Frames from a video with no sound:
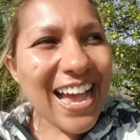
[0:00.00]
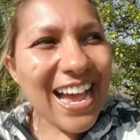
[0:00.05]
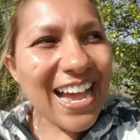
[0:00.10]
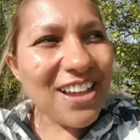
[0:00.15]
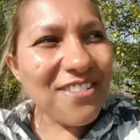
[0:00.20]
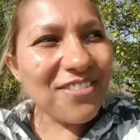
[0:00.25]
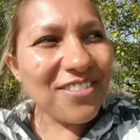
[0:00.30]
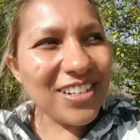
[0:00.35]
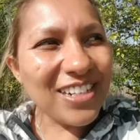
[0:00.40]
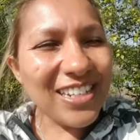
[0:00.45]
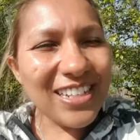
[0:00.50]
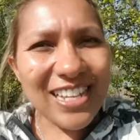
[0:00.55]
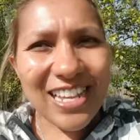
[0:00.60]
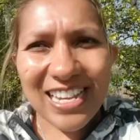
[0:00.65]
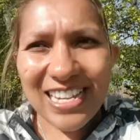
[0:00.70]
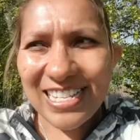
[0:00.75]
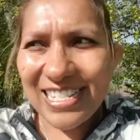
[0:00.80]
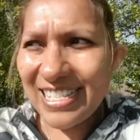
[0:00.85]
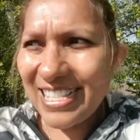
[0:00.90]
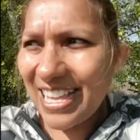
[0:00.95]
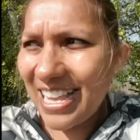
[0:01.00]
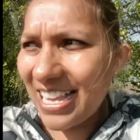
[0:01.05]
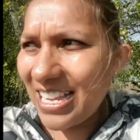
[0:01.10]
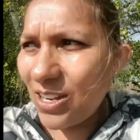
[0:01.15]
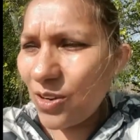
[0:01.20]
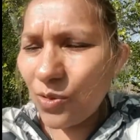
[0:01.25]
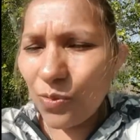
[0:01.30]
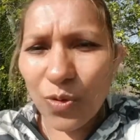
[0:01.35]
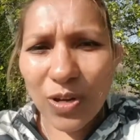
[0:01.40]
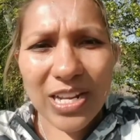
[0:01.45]
I've realized
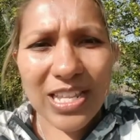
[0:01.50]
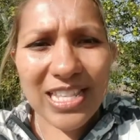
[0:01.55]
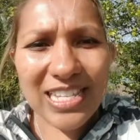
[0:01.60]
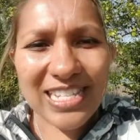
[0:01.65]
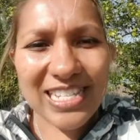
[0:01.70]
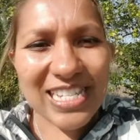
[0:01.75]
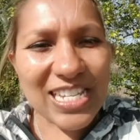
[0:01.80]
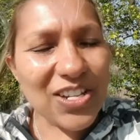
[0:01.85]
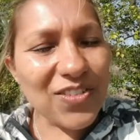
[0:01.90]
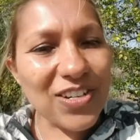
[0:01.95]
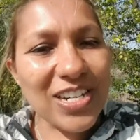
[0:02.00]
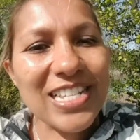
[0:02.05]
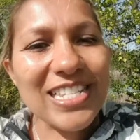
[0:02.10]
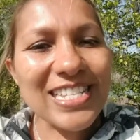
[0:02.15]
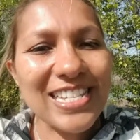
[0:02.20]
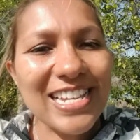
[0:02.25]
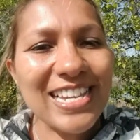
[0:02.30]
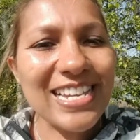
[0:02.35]
that one of the secrets